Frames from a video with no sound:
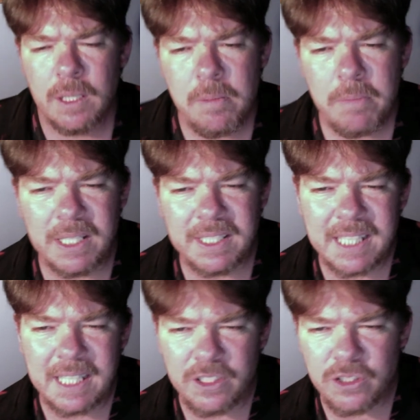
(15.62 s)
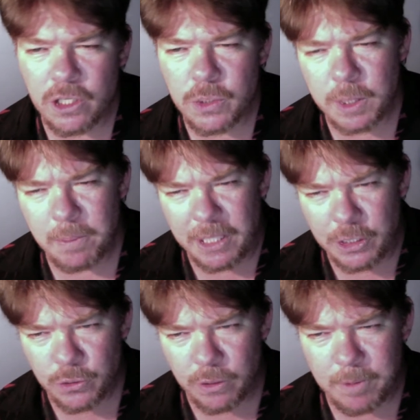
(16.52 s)
but instead it starts with the
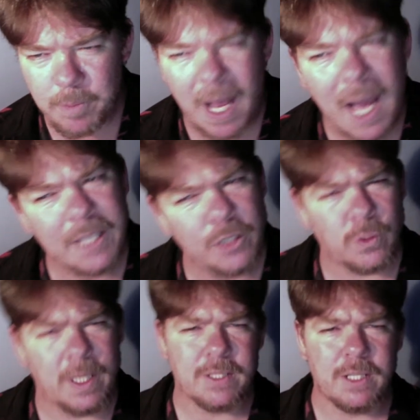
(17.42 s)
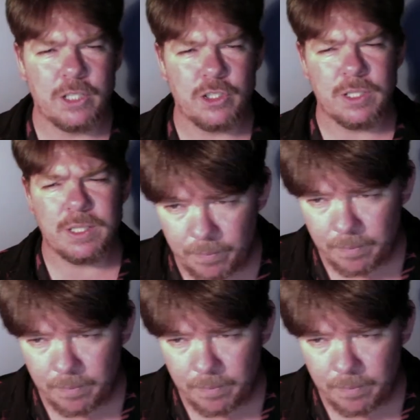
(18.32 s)
manuscripts behind the translations.